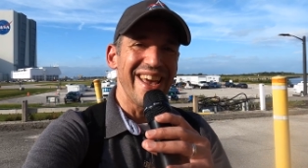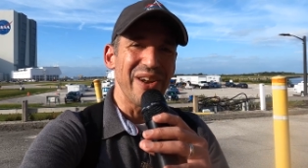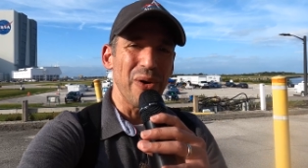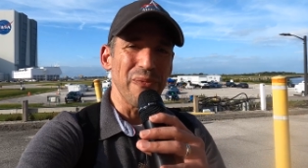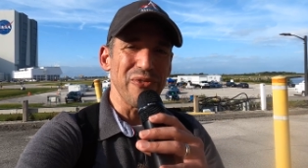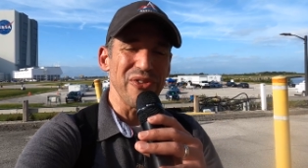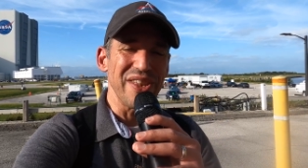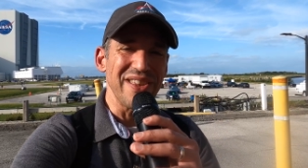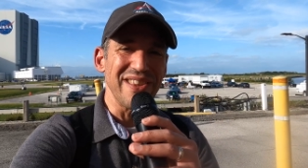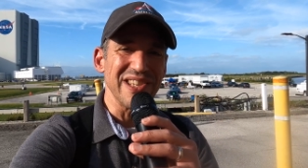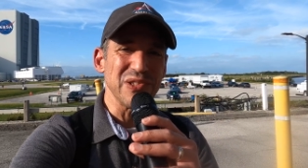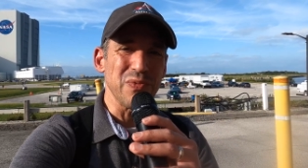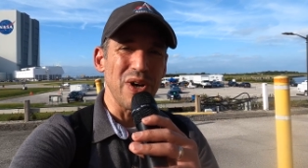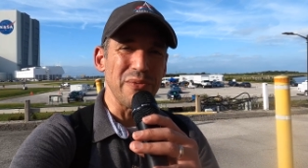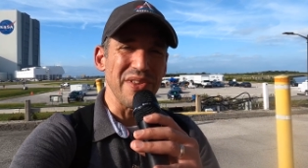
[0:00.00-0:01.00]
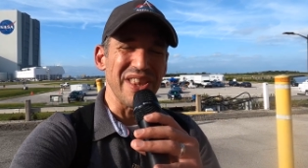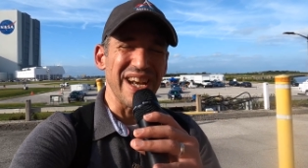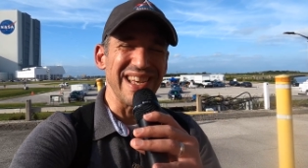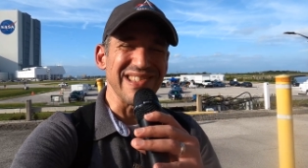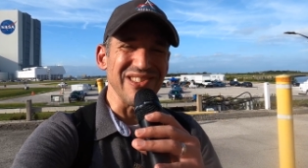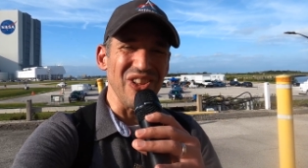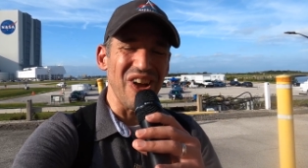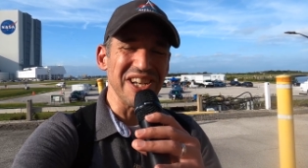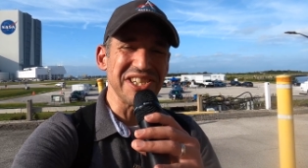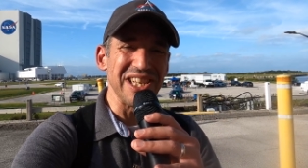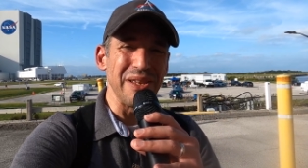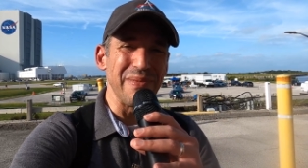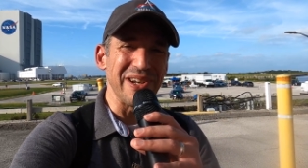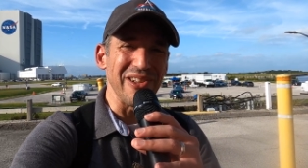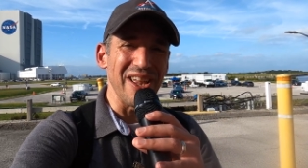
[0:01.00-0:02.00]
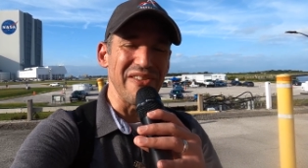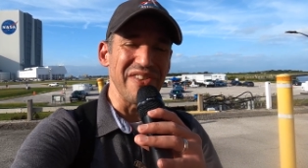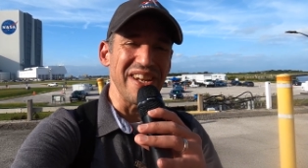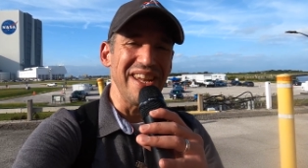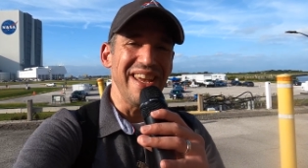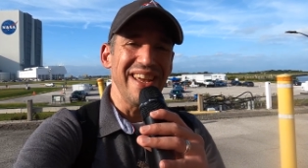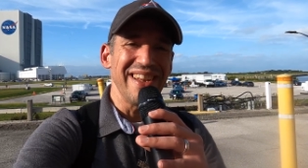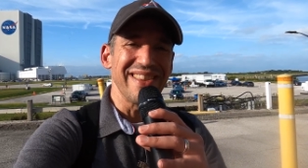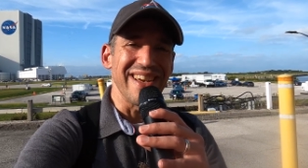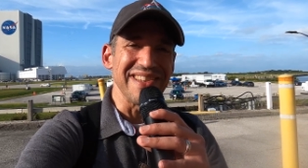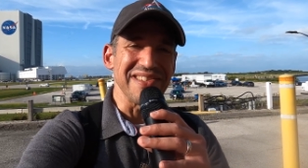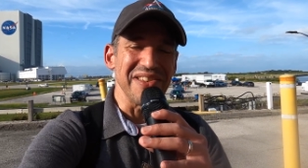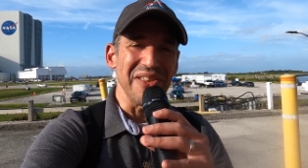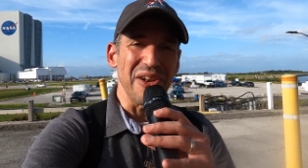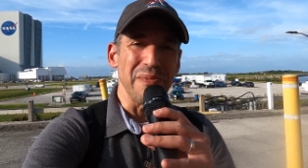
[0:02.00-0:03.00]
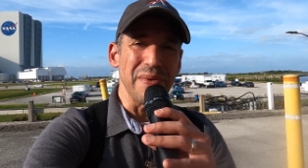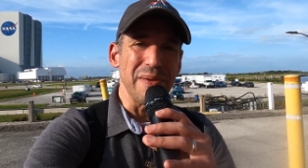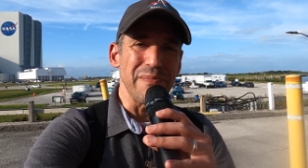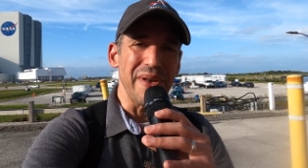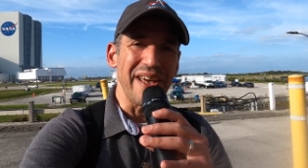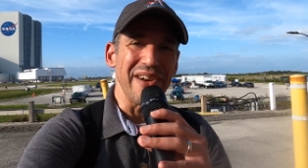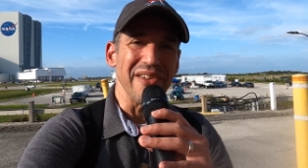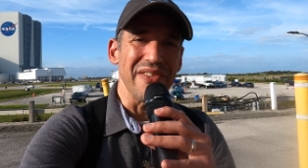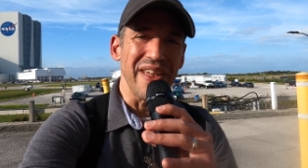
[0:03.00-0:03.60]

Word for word: And hopefully this one with a nice launch in the middle of it does a little bit better.